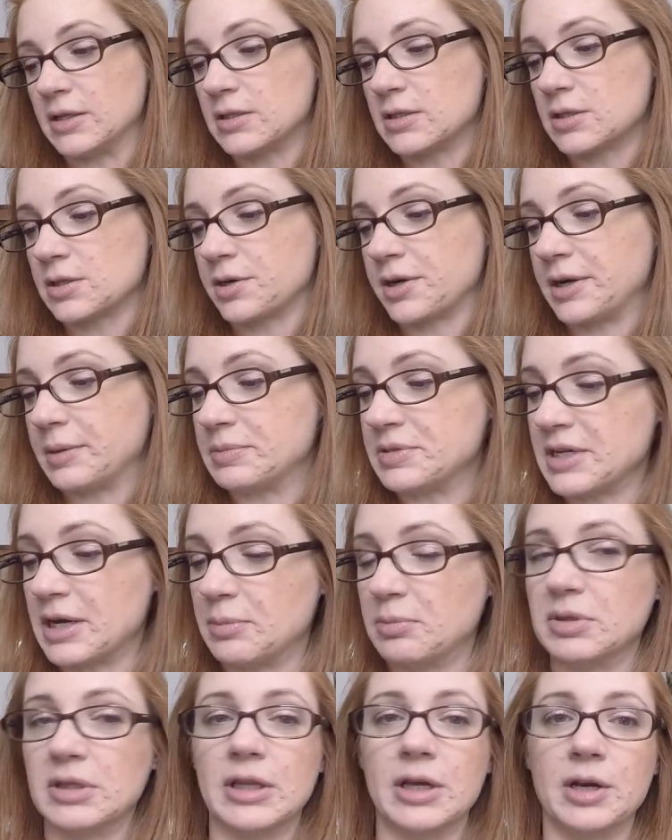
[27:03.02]
Instagram
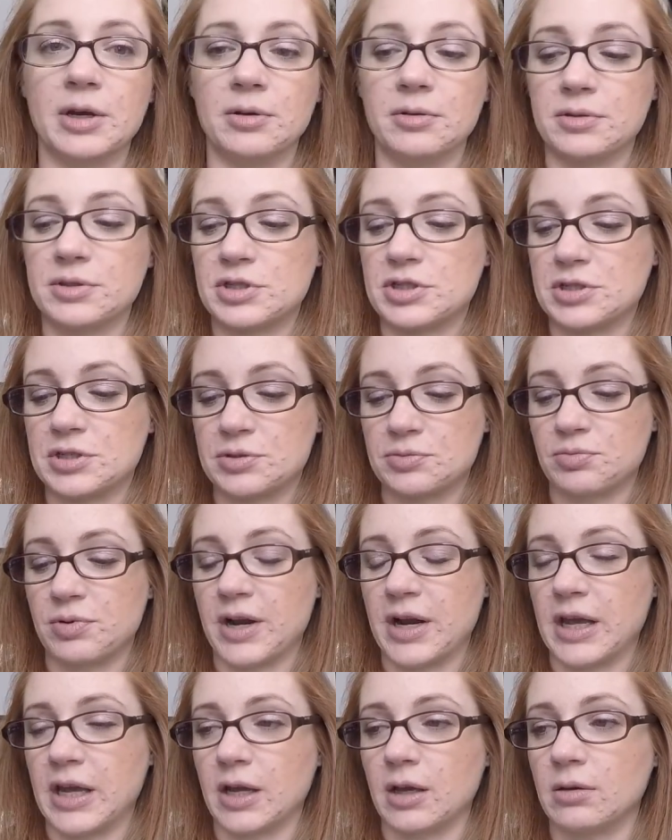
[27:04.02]
down below. It's just
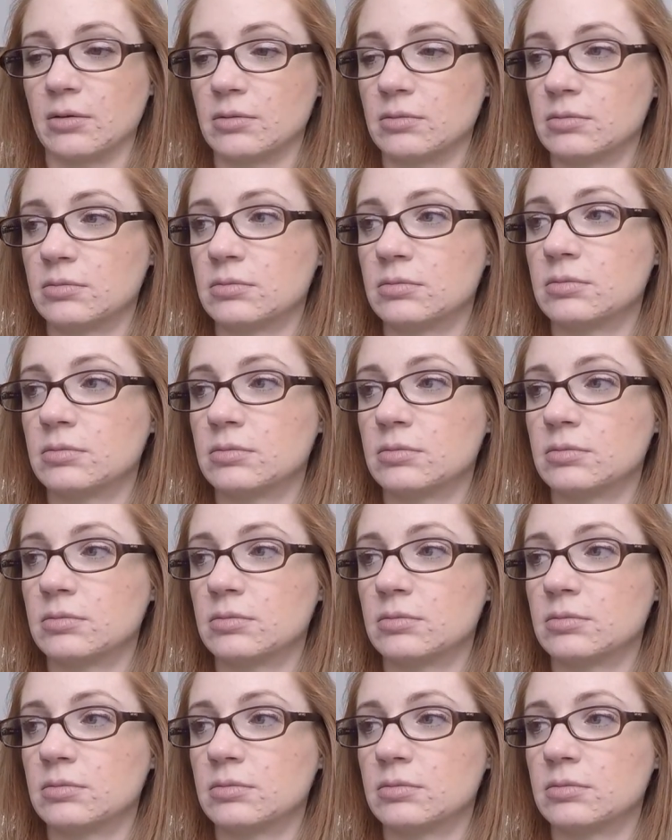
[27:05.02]
running.stitch.